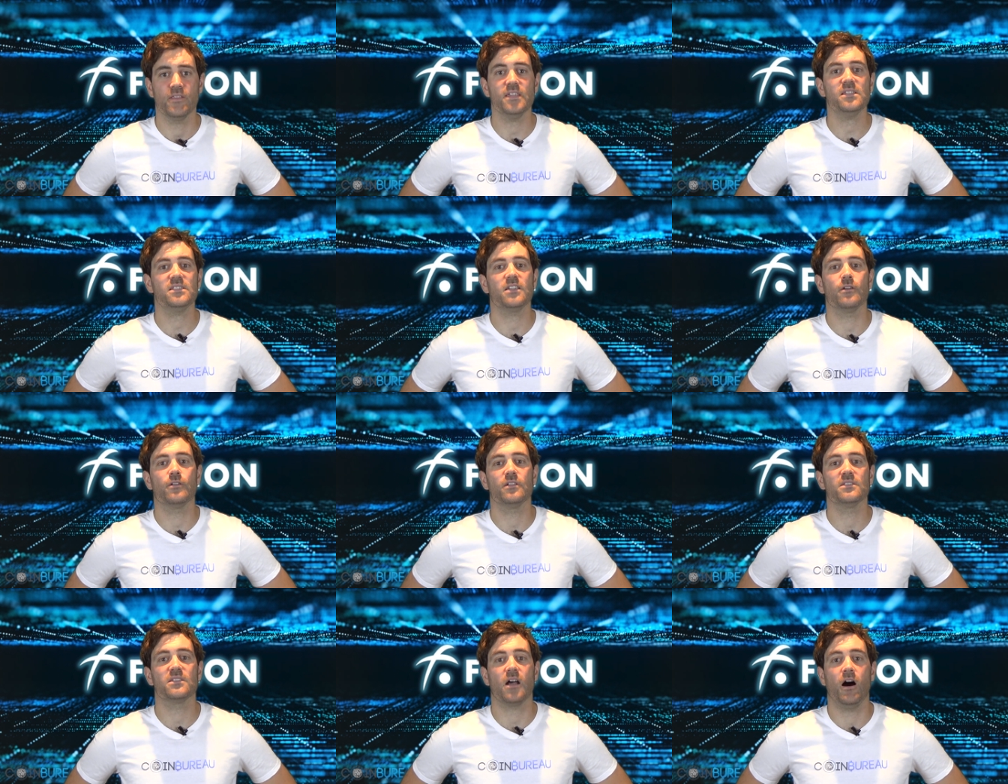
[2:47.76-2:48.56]
These
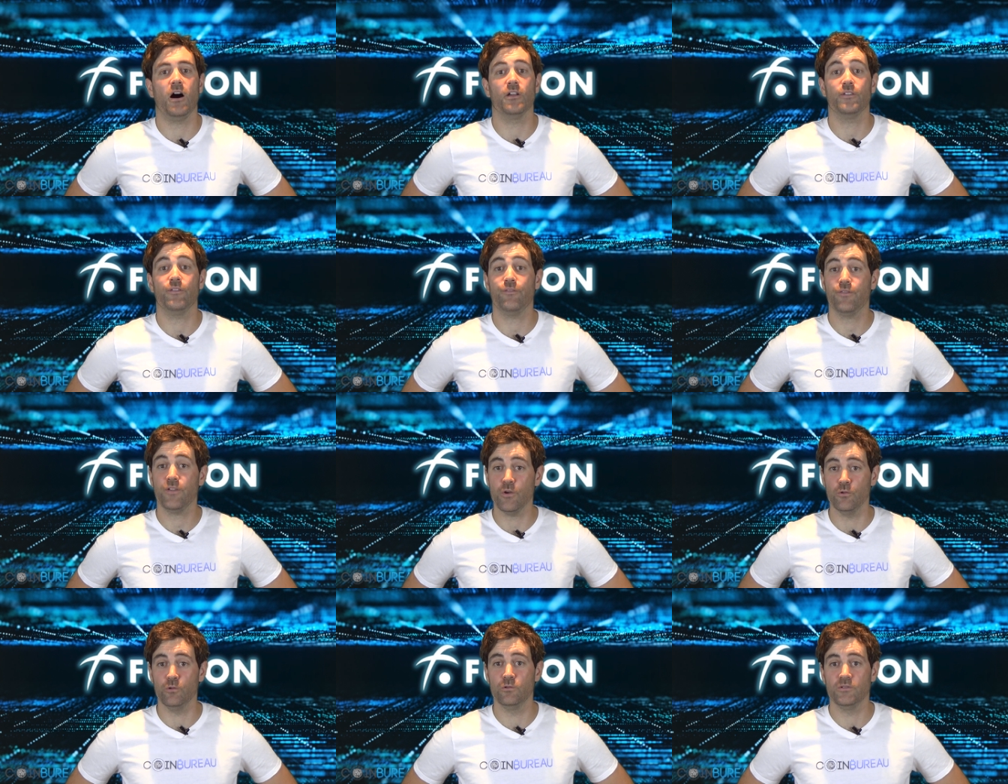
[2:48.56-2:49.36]
tokens are the
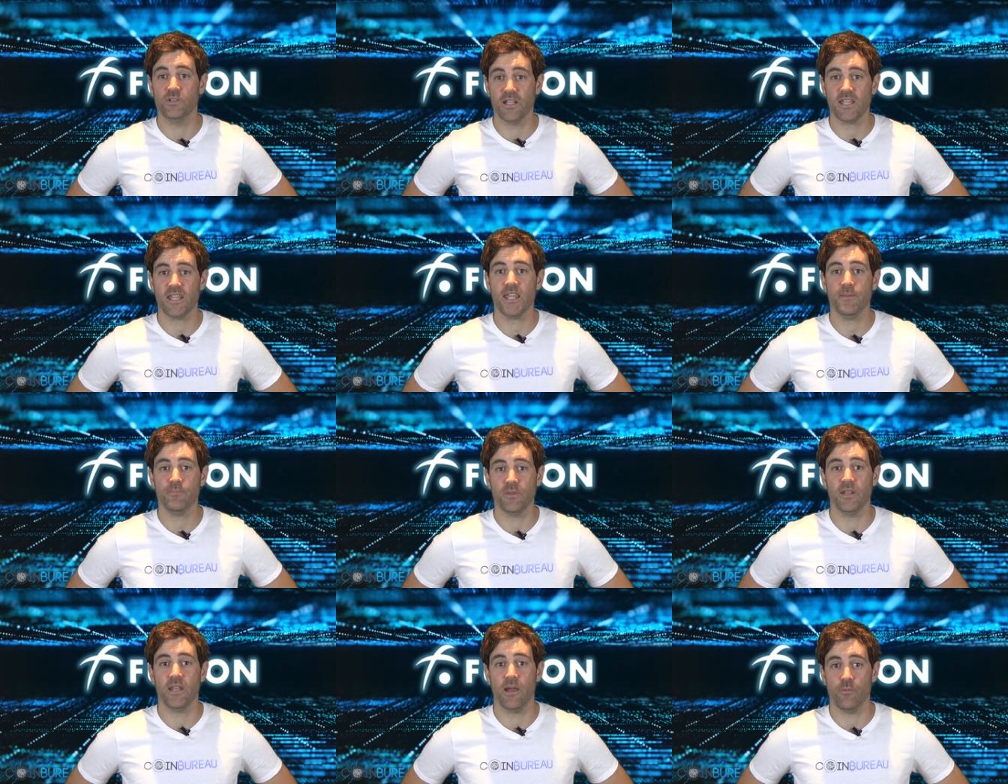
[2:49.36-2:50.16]
fuel that
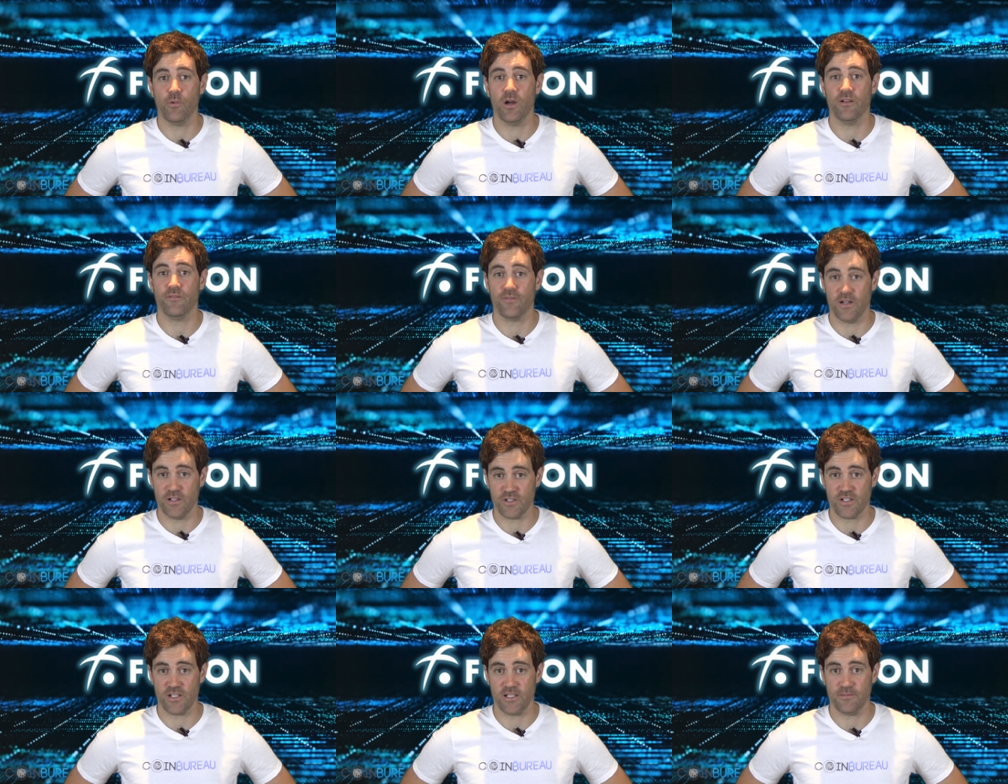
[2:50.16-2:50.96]
keep the network
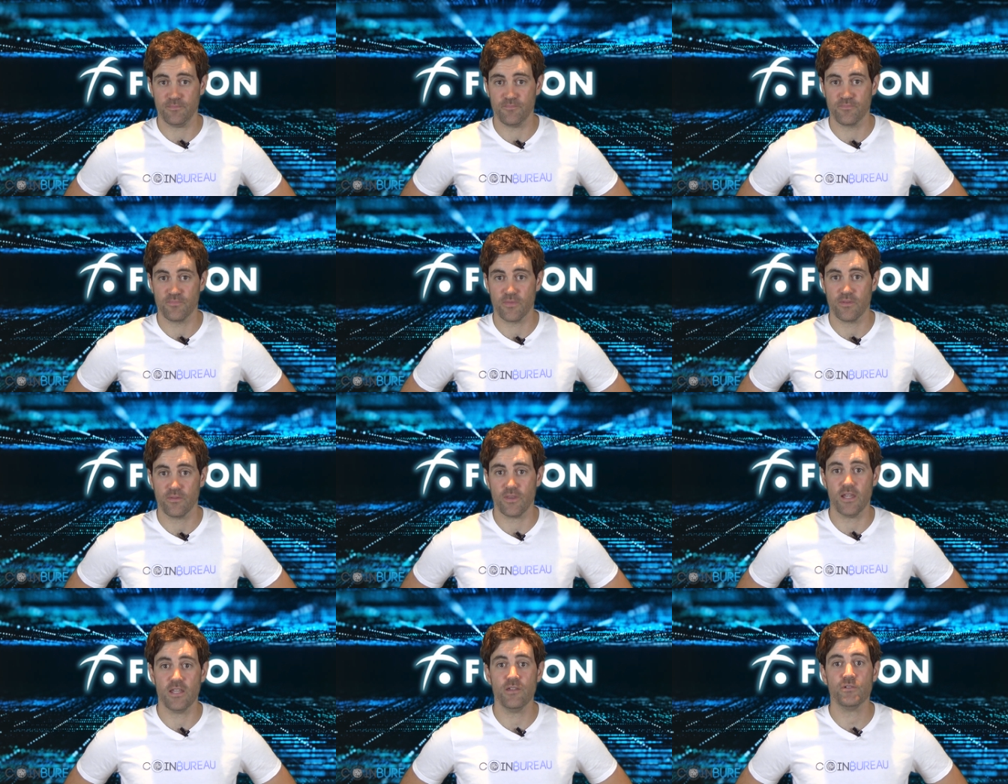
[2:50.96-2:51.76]
functioning.
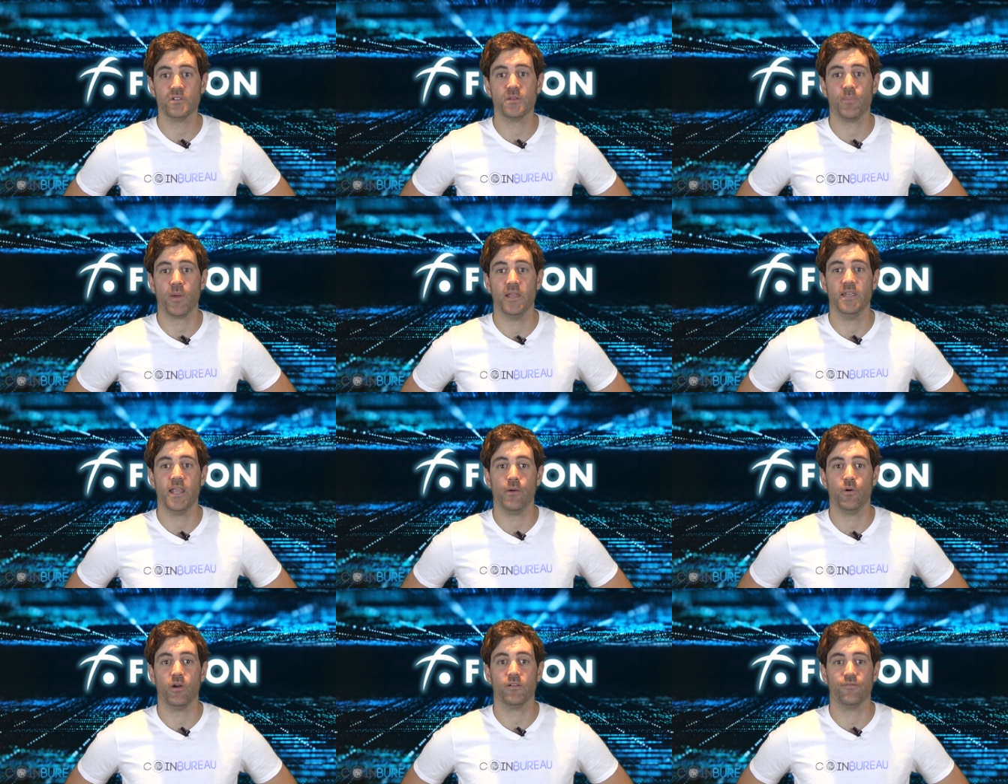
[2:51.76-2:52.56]
They're used to pay
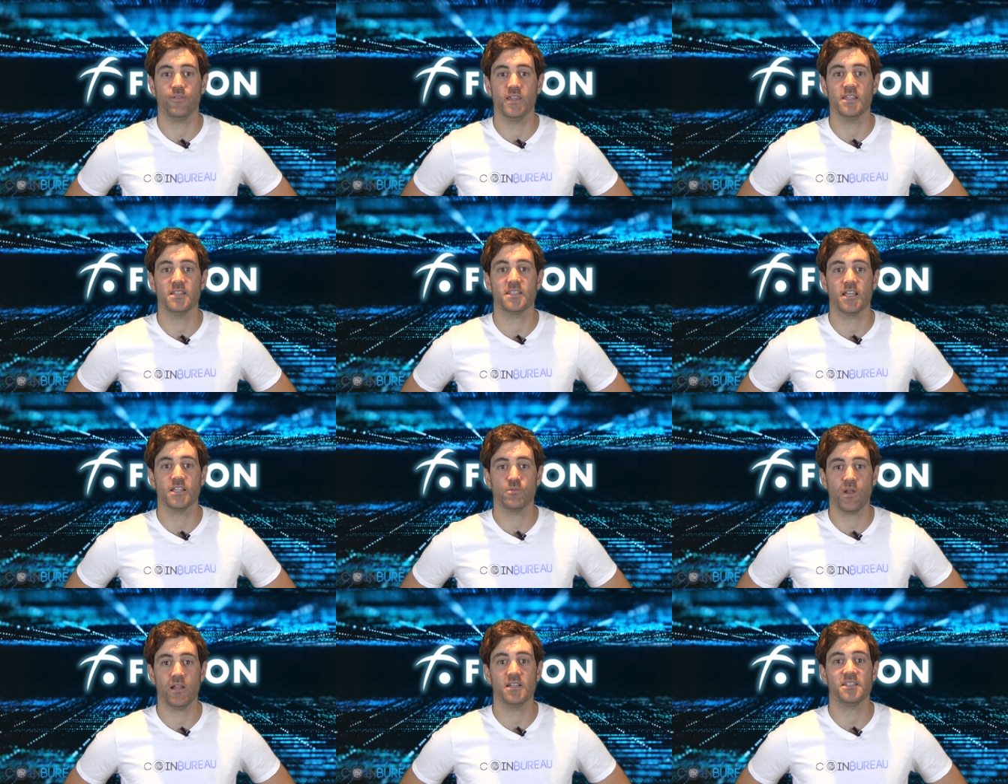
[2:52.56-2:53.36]
network fees
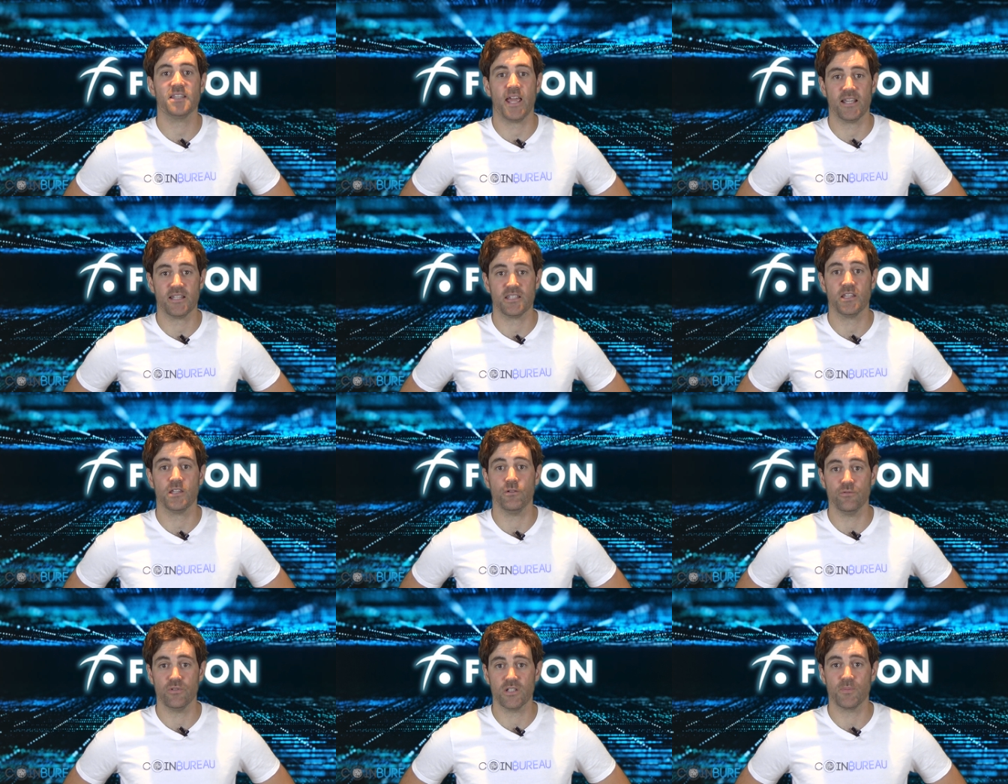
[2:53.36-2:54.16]
as well as to
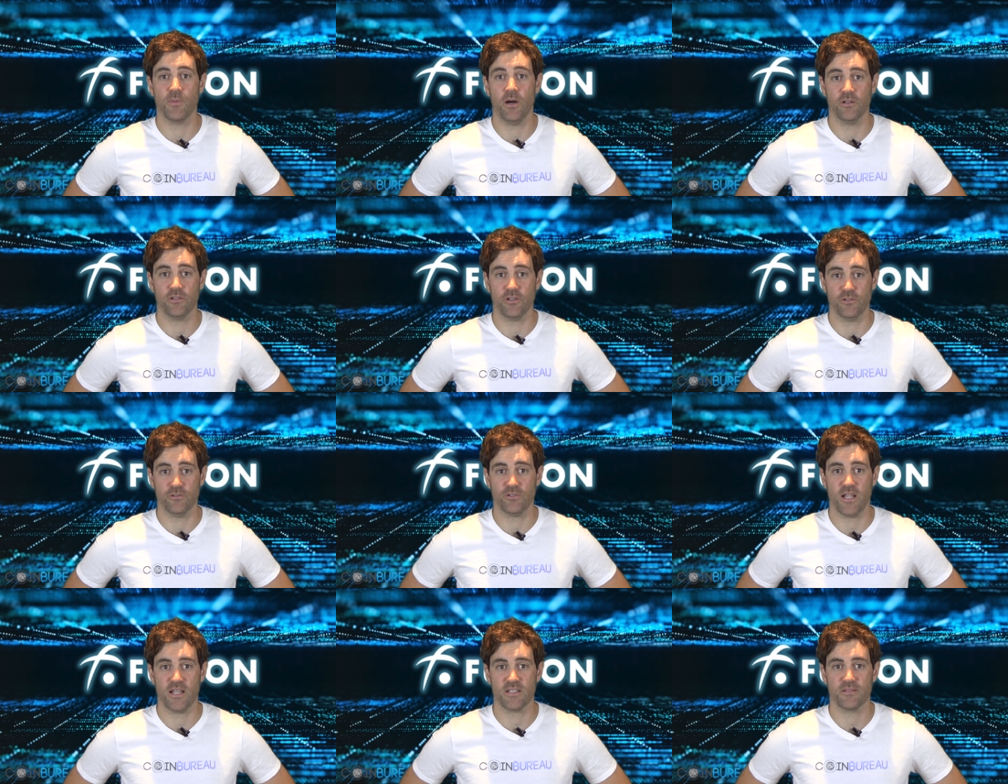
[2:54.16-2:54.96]
execute the smart
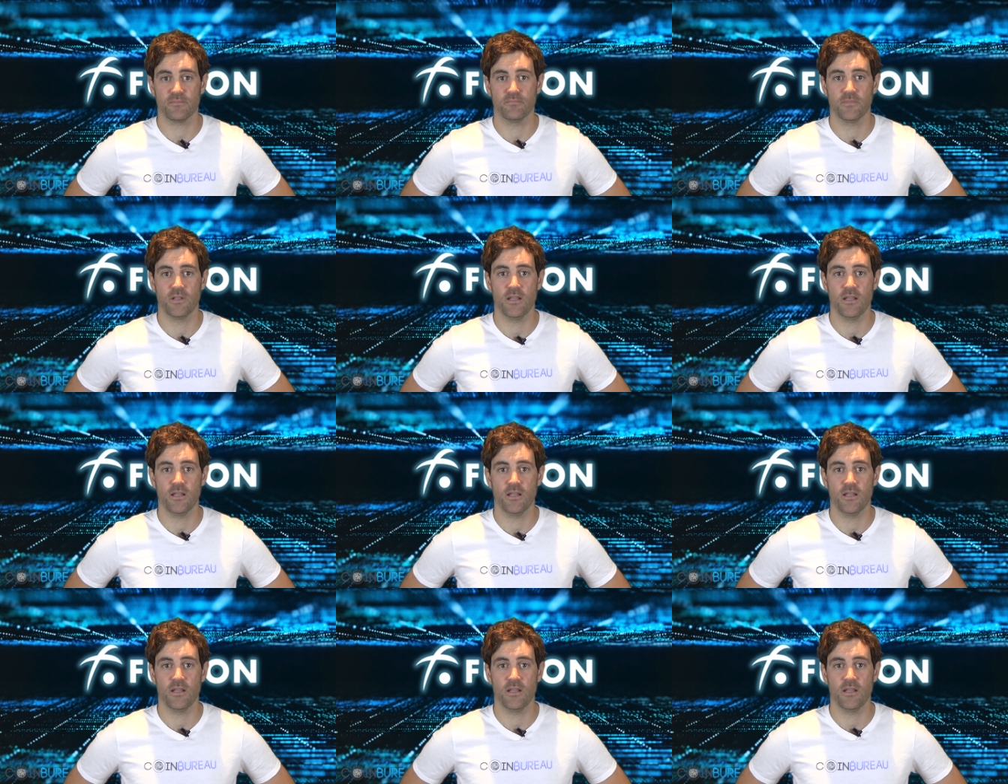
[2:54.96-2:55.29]
contracts.